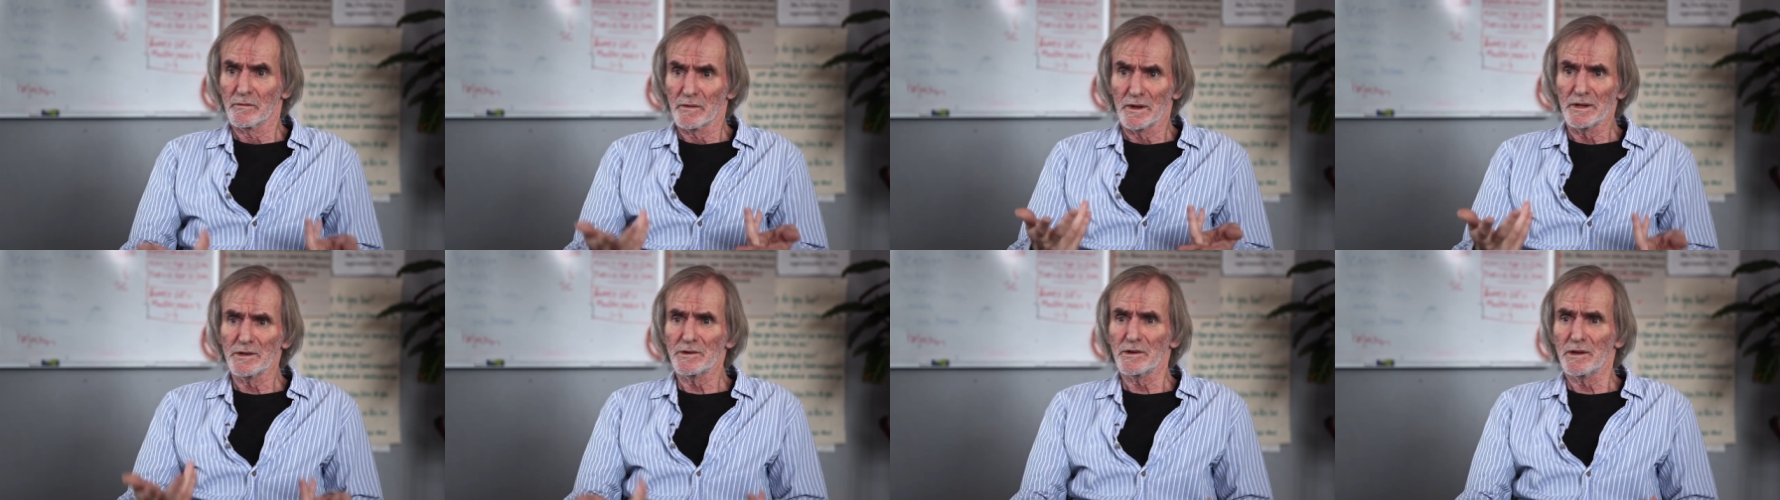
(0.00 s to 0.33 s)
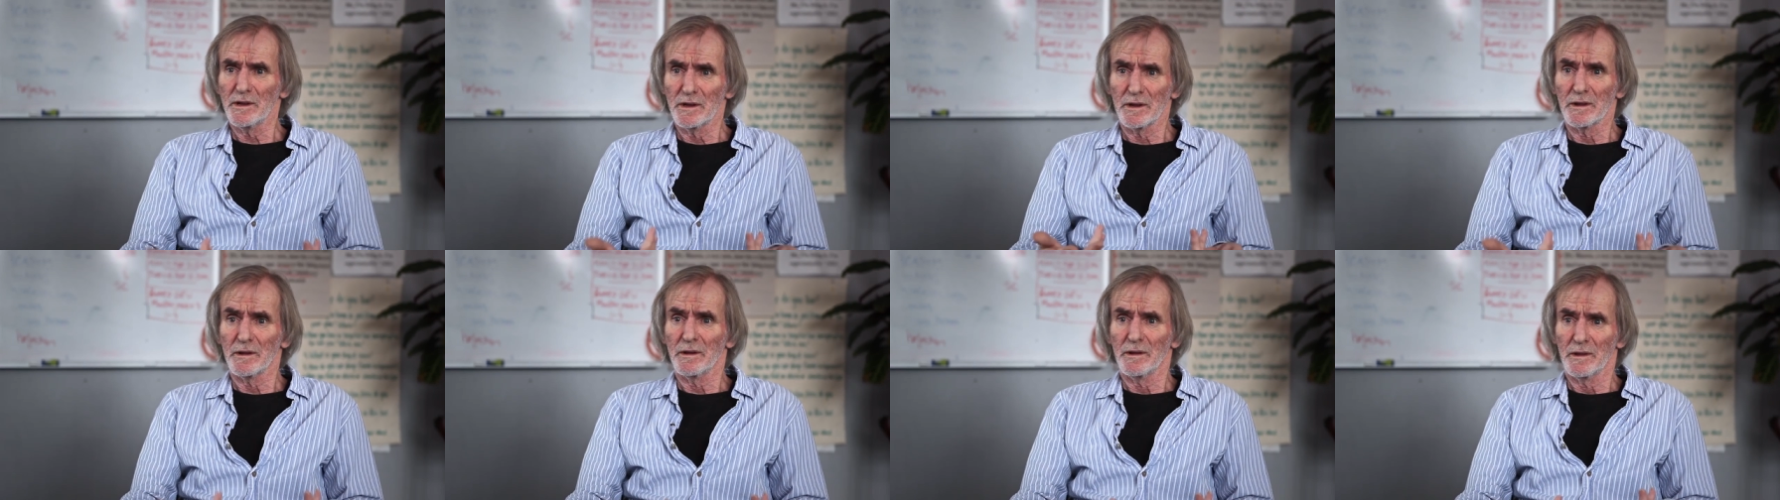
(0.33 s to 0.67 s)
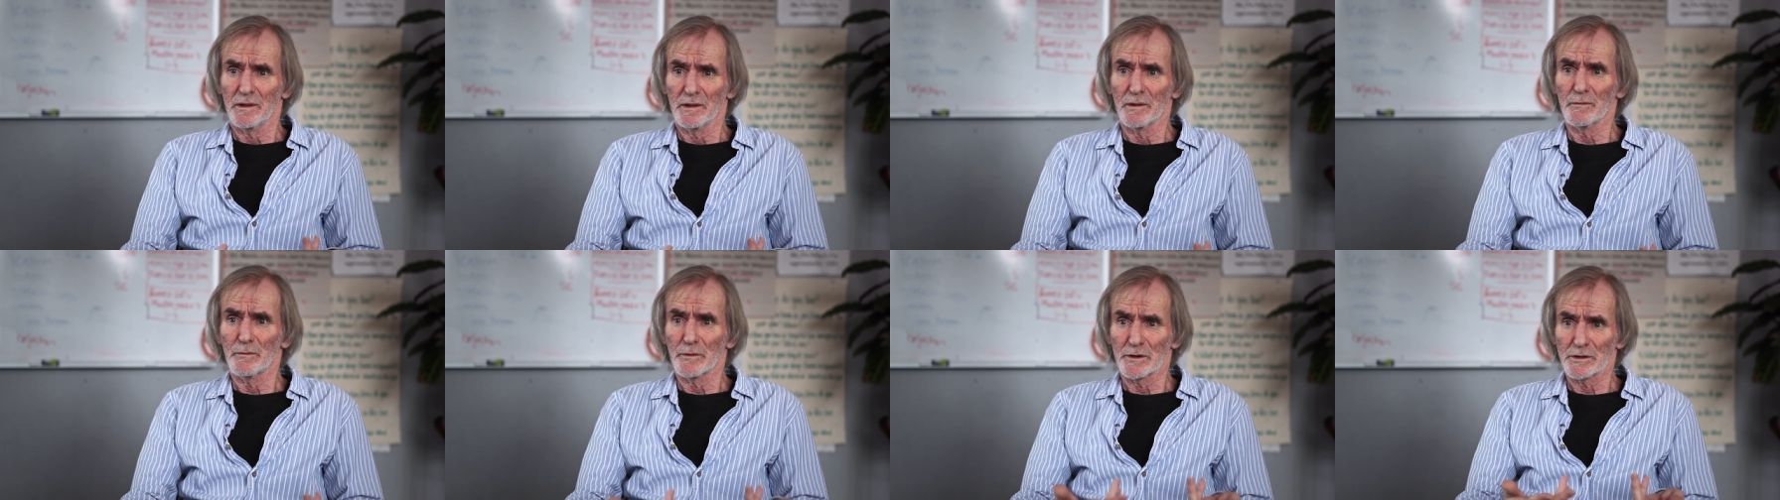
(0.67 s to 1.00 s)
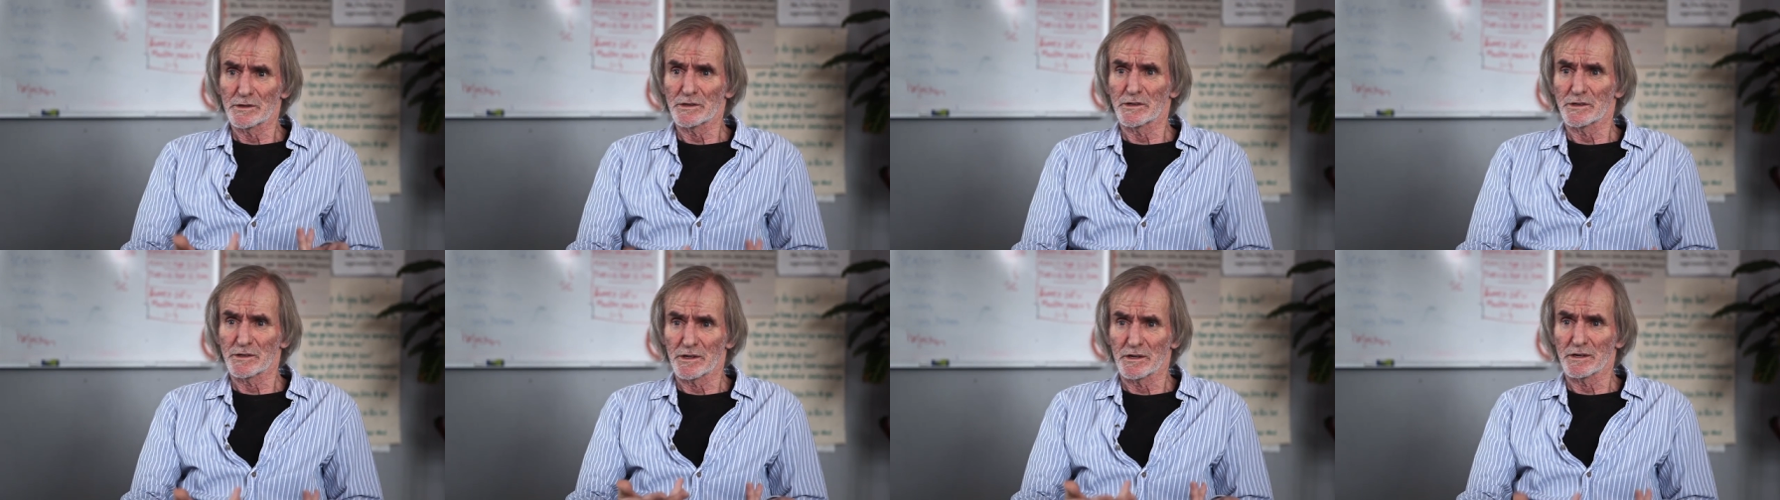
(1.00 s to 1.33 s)
eventually the
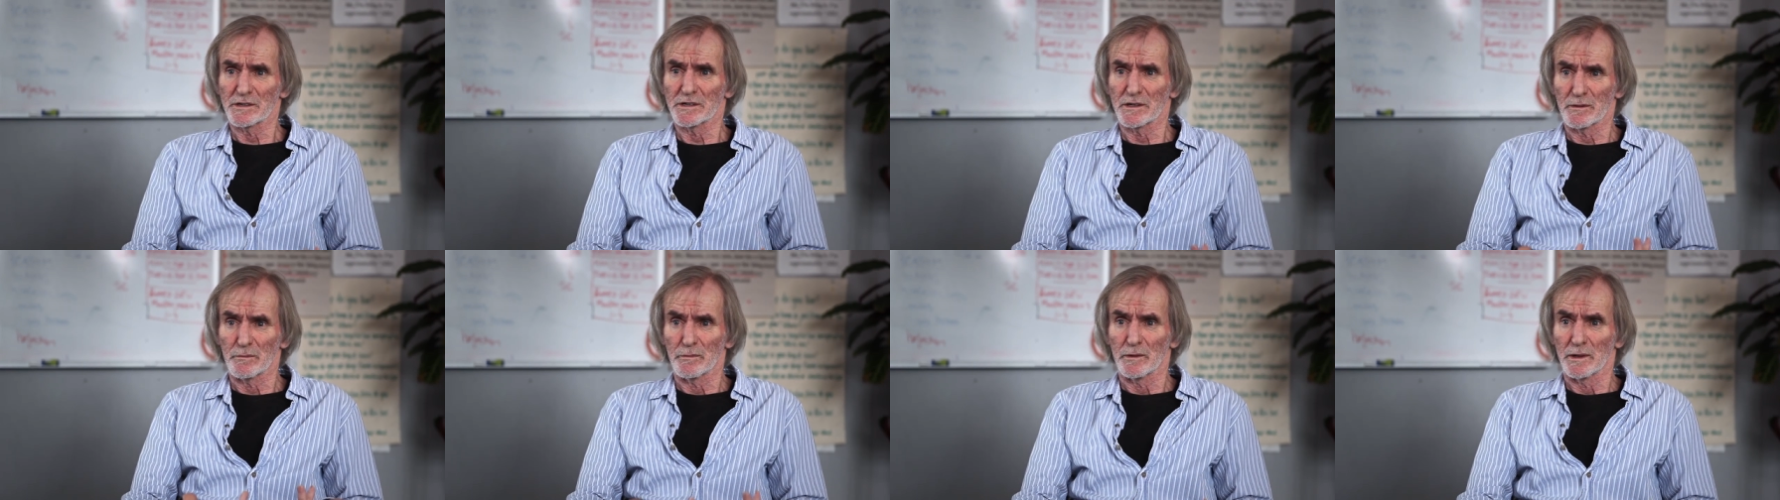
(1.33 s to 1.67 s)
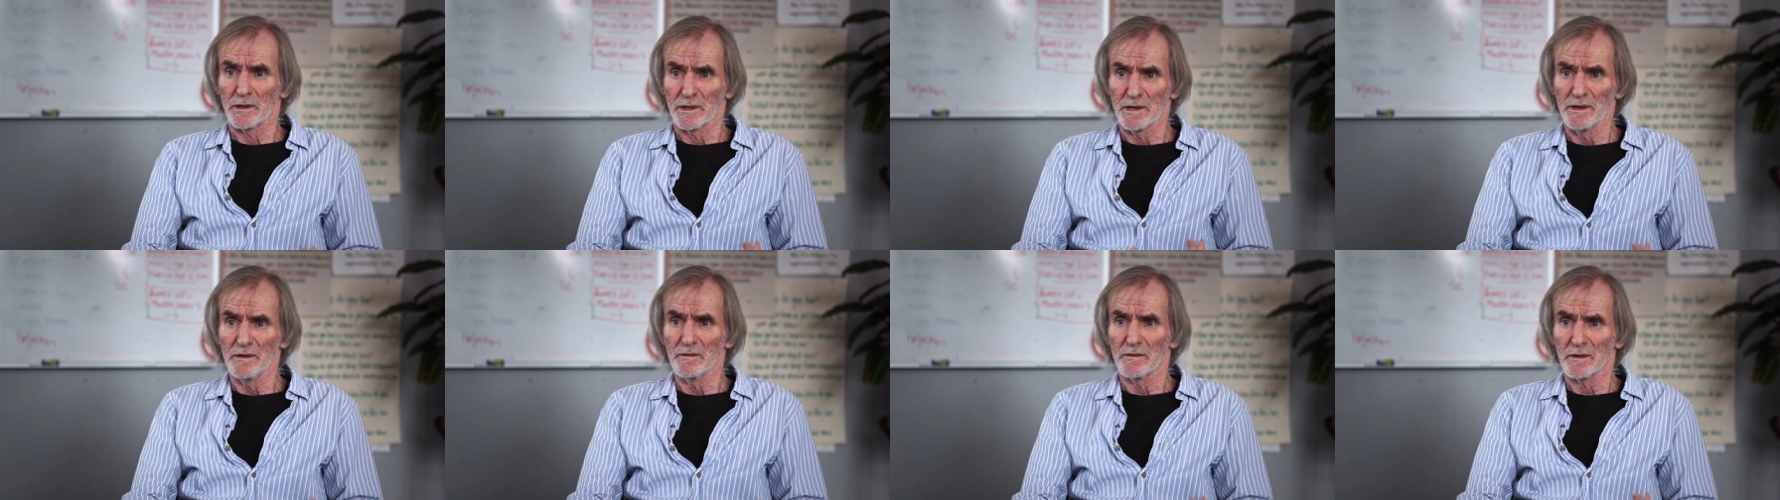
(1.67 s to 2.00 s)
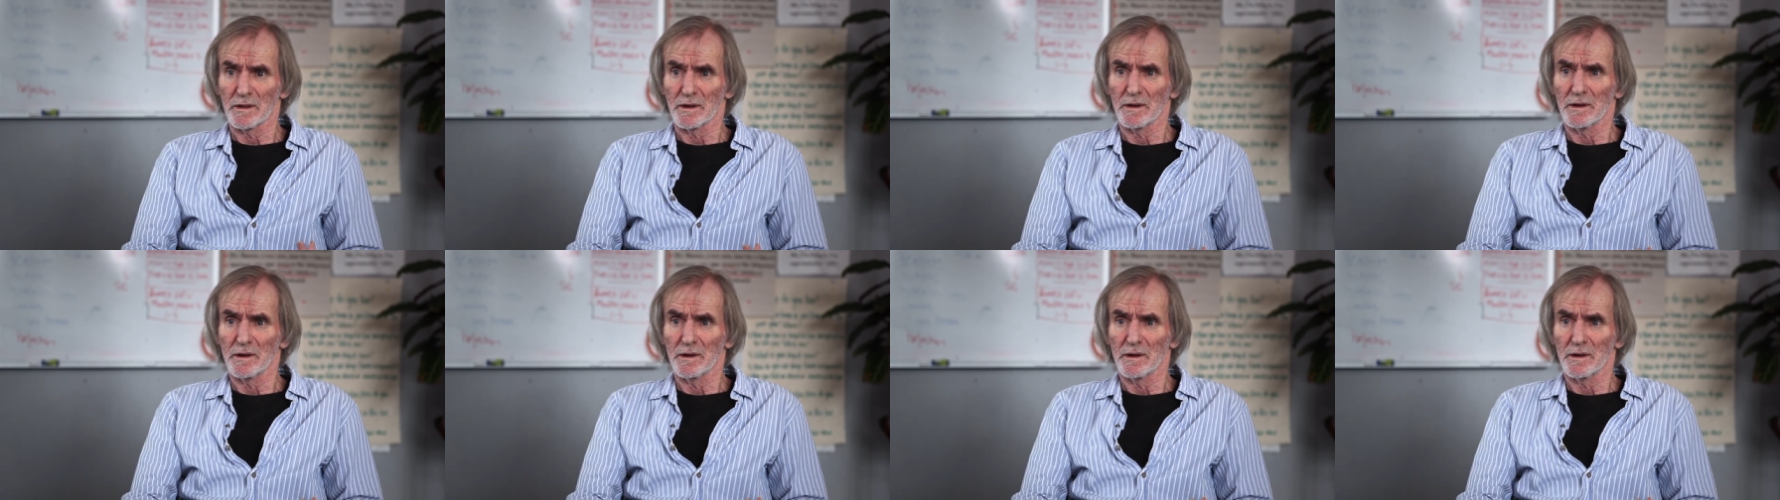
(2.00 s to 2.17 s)
person starts to believe